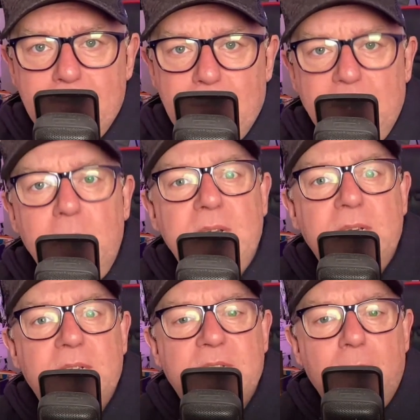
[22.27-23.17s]
I use it
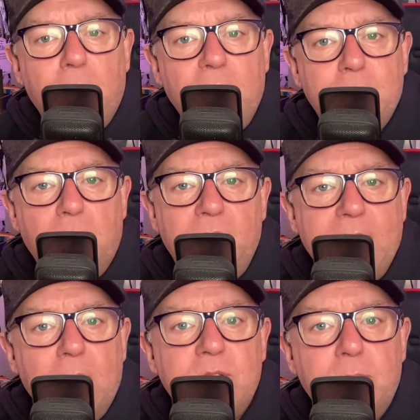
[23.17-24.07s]
to summarize my
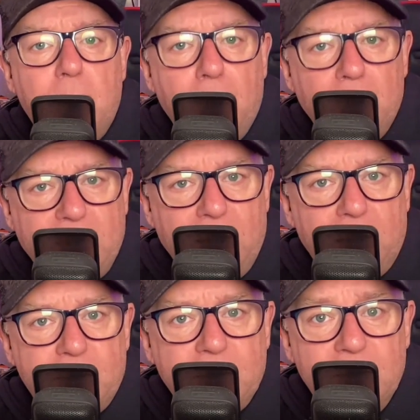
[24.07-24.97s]
videos and my
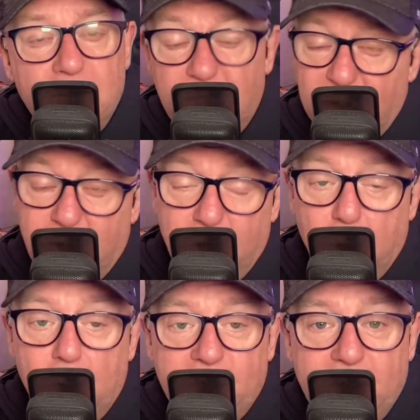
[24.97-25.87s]
podcasts. Could do
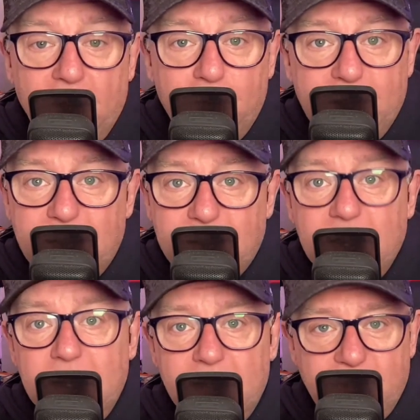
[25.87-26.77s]
it myself, but it's
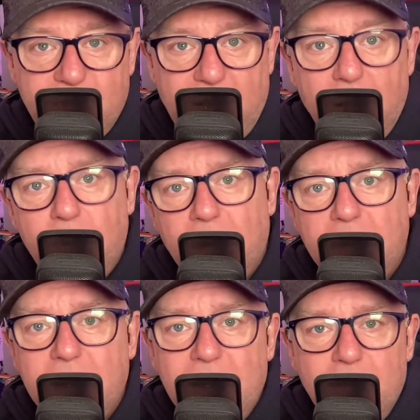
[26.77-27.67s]
slow and I'd
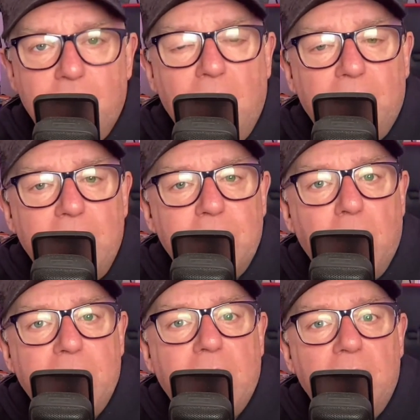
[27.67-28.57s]
rather use
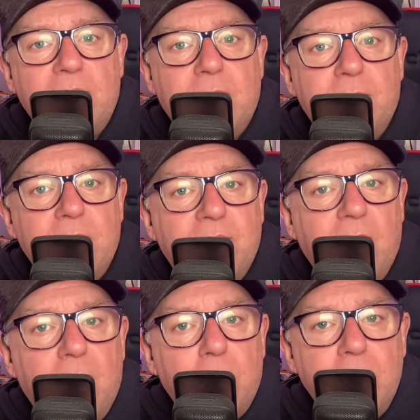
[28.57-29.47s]
my time for something
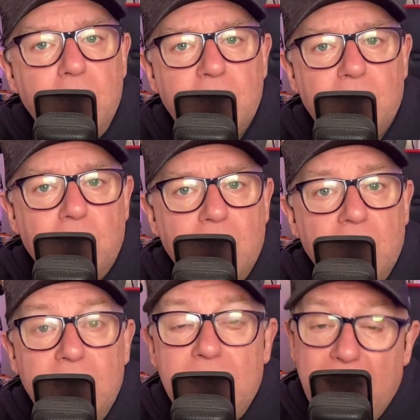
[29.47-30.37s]
far more useful.
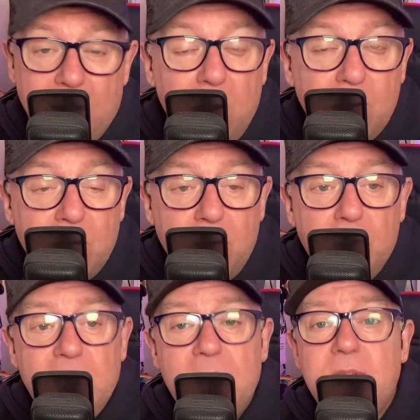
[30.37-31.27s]
And I also
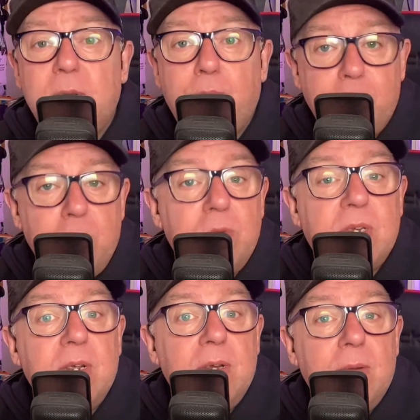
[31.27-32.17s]
use it to produce
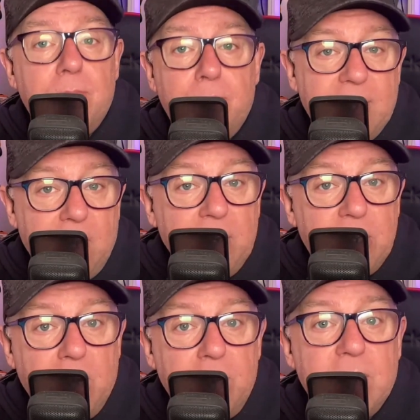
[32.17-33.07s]

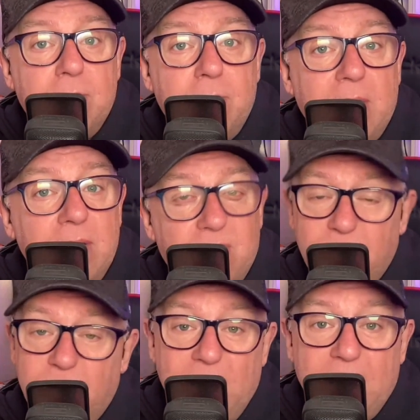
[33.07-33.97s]
slideshows because,
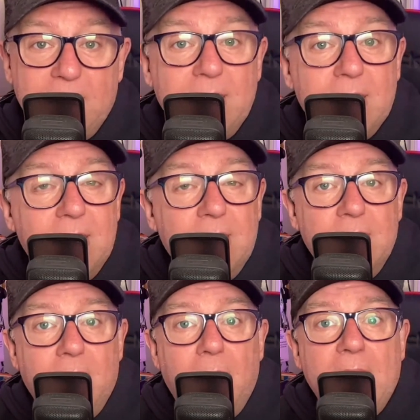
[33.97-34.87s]
frankly,
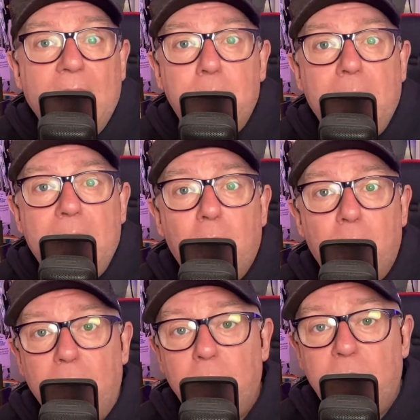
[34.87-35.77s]
I hate
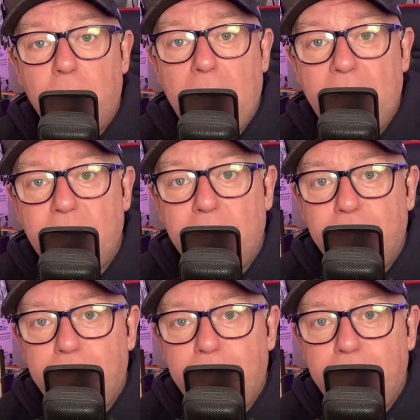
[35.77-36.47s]
PowerPoint with a passion.